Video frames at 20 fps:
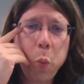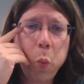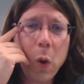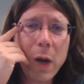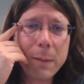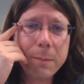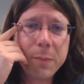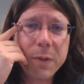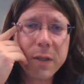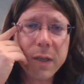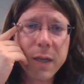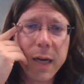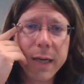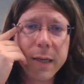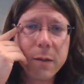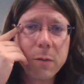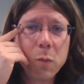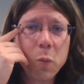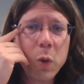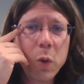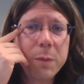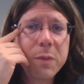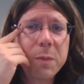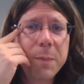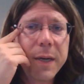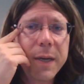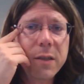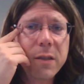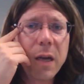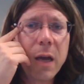website, web
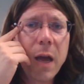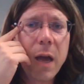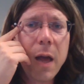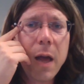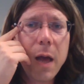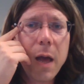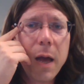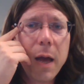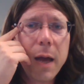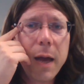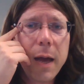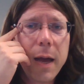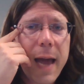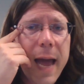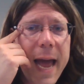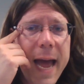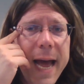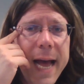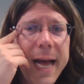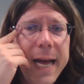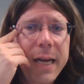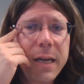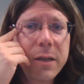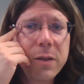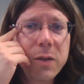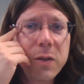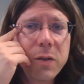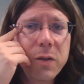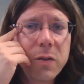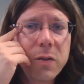space
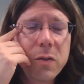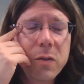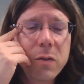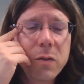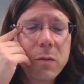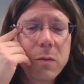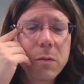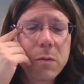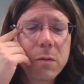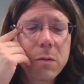as